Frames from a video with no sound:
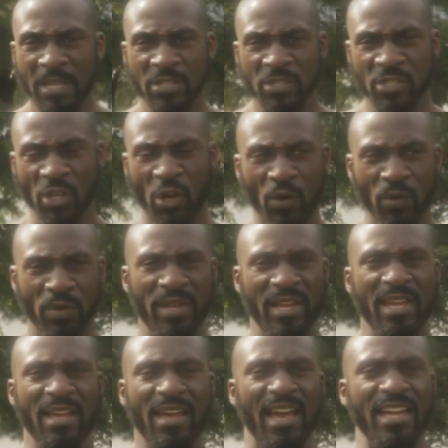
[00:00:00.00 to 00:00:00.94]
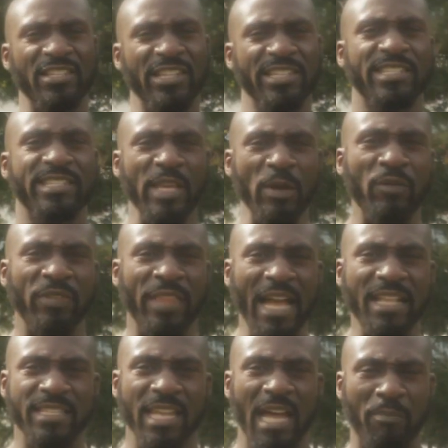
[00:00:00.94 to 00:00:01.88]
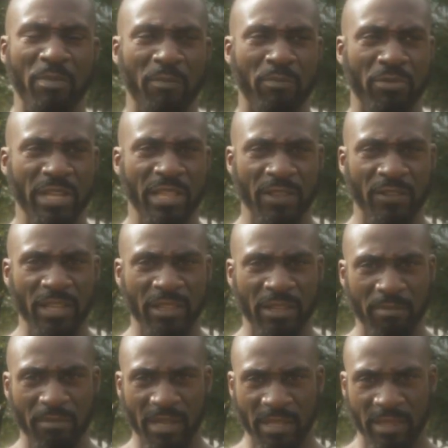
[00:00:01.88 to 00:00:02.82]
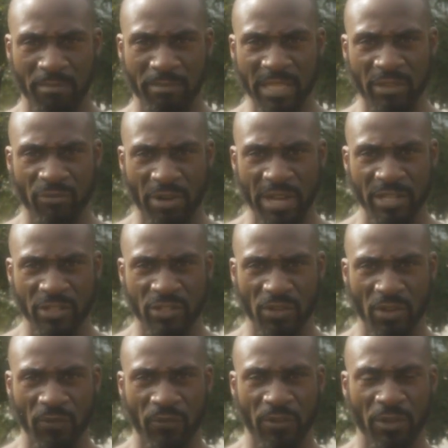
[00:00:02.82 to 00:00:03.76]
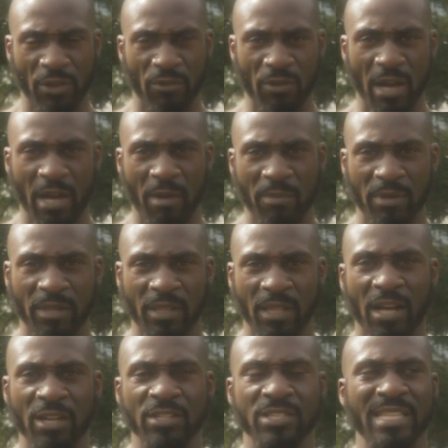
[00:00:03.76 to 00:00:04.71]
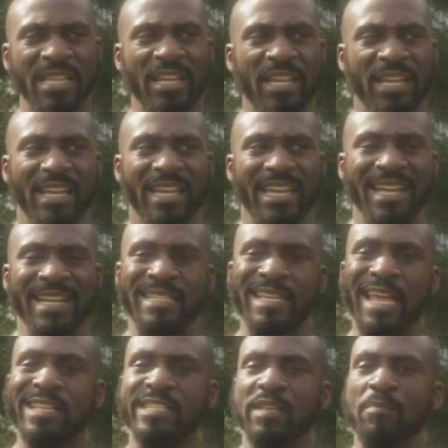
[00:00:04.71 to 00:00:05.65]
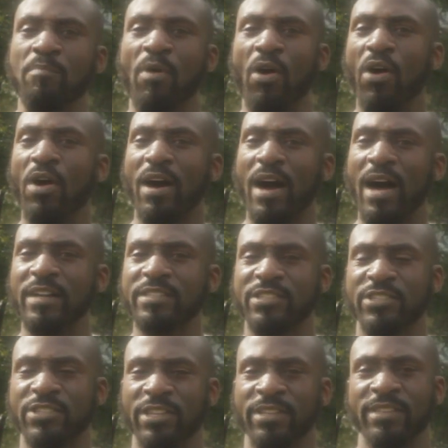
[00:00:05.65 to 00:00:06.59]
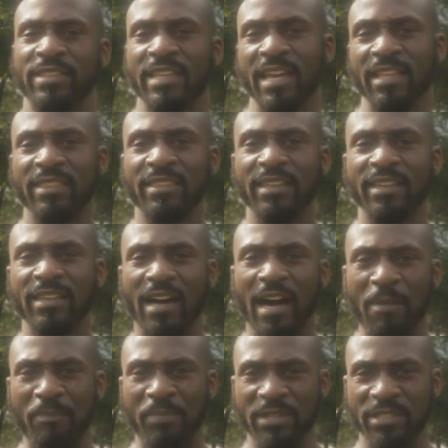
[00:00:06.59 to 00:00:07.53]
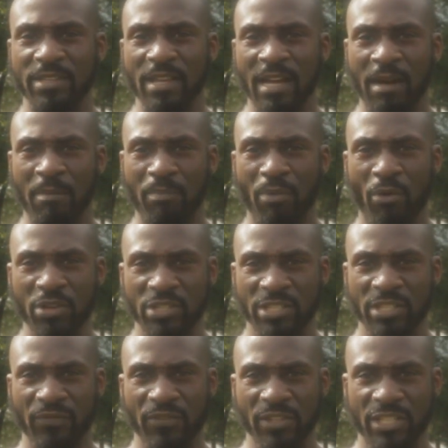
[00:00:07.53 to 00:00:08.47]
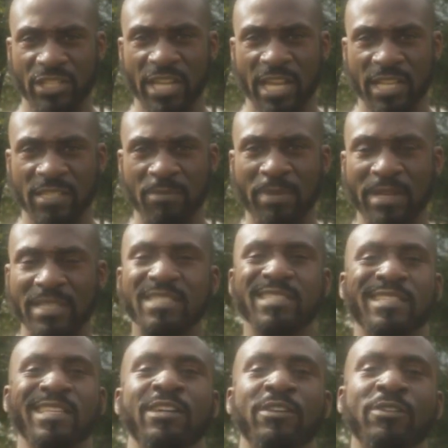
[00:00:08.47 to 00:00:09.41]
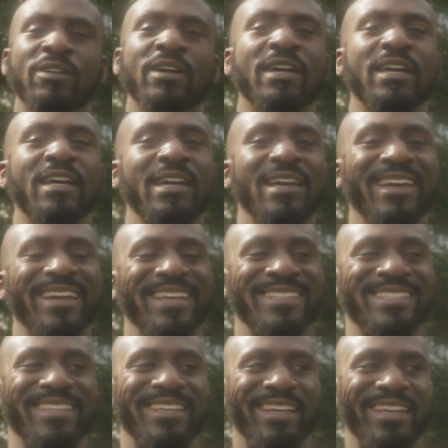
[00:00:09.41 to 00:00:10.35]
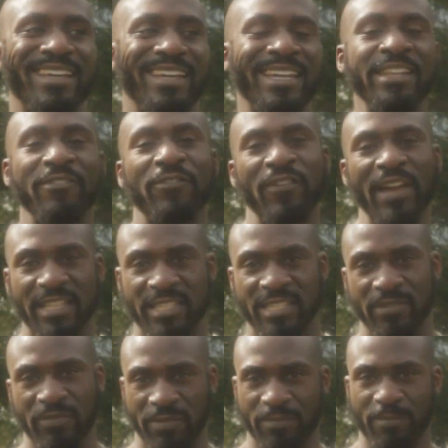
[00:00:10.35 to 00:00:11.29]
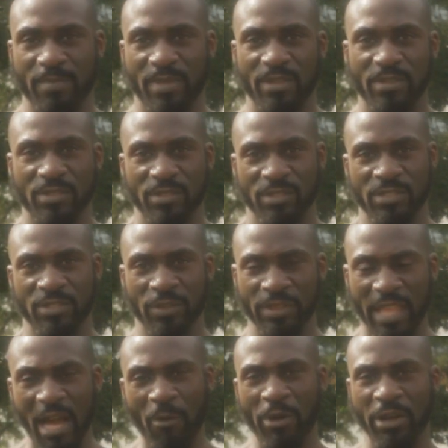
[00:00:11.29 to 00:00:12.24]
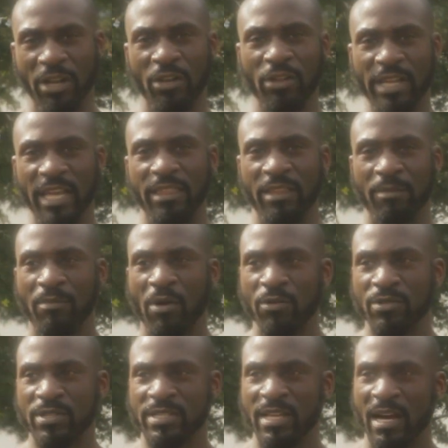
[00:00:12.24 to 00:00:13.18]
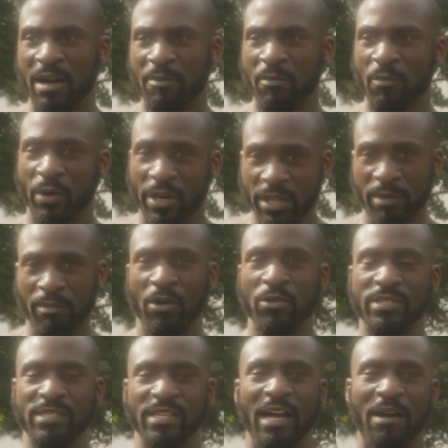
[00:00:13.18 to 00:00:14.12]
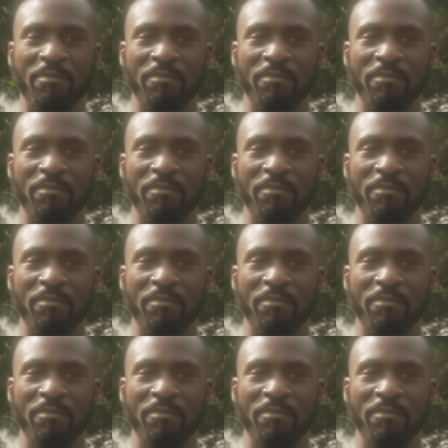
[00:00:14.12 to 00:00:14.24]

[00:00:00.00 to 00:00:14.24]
So, as you can see with that type of breathing in the mid-range of your lungs, it takes in more oxygen than the upper portion of your chest, but still it's ineffective. So now we're going to look at the most, one of the most